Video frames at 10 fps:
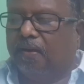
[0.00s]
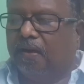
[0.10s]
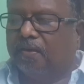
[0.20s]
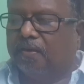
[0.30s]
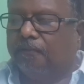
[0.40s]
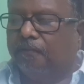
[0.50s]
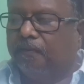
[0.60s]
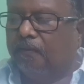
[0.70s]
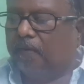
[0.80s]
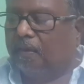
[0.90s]
parts.
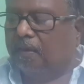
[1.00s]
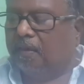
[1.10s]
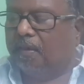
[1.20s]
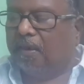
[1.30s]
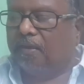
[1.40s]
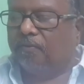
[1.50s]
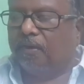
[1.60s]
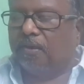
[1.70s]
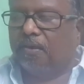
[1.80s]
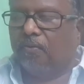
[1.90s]
10th
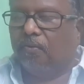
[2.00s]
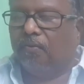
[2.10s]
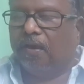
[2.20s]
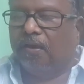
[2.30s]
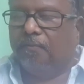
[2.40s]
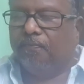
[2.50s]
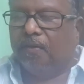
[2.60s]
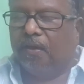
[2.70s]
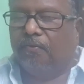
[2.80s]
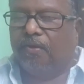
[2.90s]
one is the ovary,
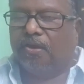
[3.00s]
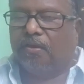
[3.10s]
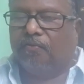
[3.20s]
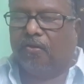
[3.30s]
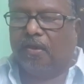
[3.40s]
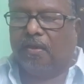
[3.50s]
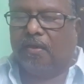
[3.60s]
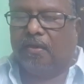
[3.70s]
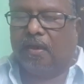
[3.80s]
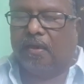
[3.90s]
in which the
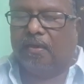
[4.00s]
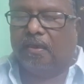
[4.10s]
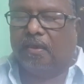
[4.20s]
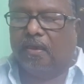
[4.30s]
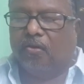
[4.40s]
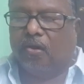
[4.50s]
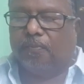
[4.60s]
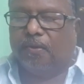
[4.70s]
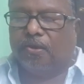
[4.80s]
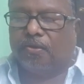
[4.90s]
follicle and the
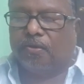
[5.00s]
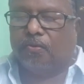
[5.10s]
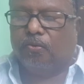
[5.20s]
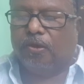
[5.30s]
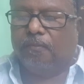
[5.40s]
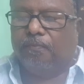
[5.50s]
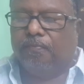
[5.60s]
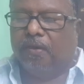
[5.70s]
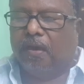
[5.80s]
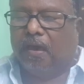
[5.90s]
corpus luteum
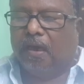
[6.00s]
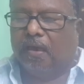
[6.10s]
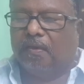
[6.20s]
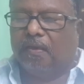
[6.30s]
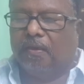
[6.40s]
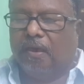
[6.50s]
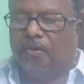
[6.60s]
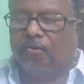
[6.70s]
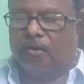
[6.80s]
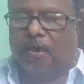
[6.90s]
are the
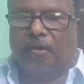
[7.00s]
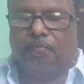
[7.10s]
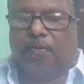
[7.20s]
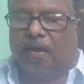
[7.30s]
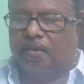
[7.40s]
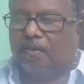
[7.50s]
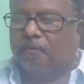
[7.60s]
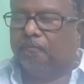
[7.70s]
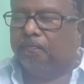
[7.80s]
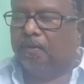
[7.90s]
endocrine parts.
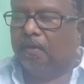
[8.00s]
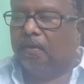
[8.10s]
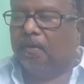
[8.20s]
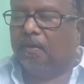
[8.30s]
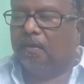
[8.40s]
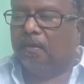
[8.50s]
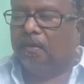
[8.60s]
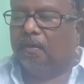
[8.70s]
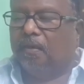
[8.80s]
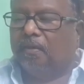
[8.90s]

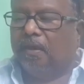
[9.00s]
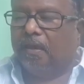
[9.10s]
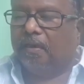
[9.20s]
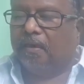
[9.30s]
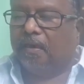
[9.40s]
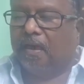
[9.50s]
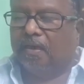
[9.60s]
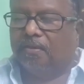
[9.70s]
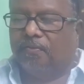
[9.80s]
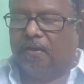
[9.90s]
Then
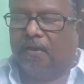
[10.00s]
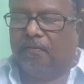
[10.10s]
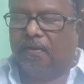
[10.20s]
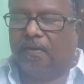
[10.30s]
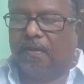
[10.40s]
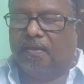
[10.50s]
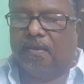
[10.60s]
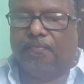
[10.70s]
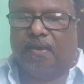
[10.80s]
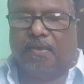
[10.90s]
last one, 11th, is
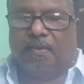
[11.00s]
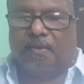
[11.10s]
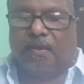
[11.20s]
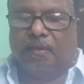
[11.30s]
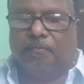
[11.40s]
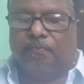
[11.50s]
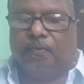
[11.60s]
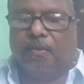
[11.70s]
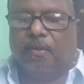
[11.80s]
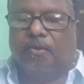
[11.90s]
the placenta.
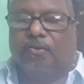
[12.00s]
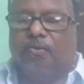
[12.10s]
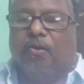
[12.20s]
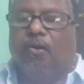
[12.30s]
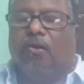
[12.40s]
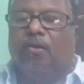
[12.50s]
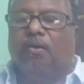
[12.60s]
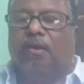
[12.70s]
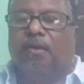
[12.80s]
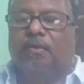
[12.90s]
So all
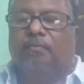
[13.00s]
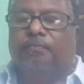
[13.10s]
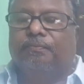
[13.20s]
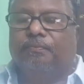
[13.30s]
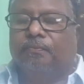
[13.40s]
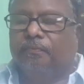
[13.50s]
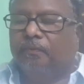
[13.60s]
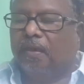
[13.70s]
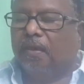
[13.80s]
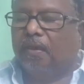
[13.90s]
the
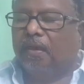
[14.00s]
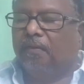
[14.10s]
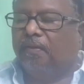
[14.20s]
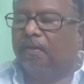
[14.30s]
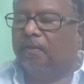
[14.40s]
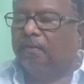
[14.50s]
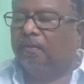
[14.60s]
11